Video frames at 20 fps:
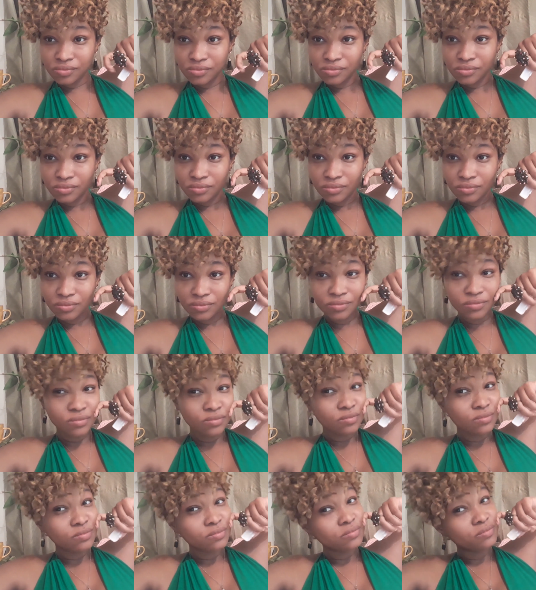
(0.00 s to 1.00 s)

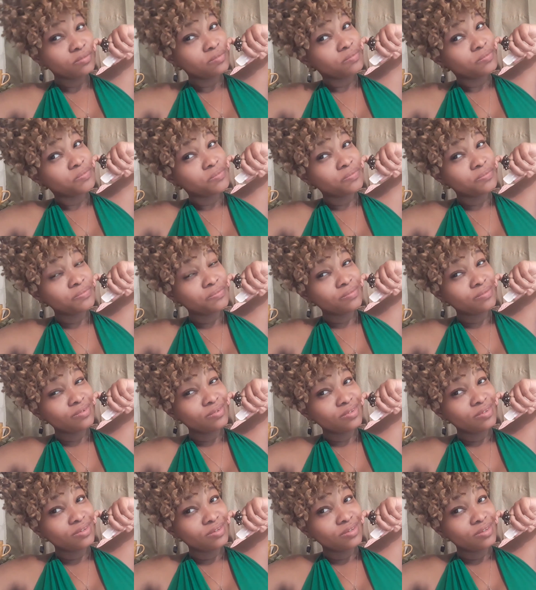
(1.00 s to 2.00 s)

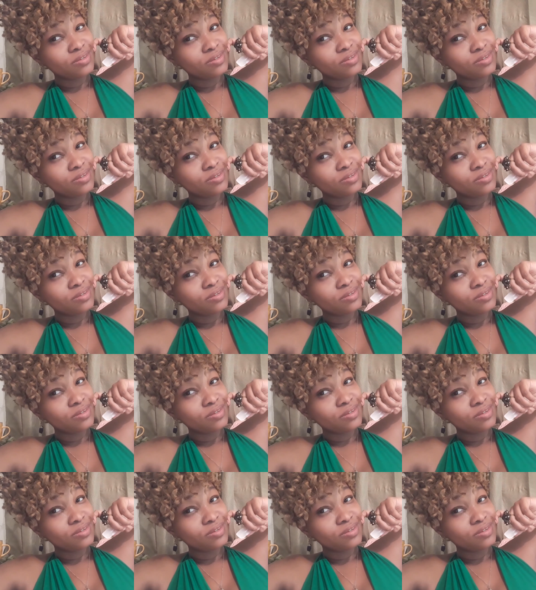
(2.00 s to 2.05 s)
(no one is talking)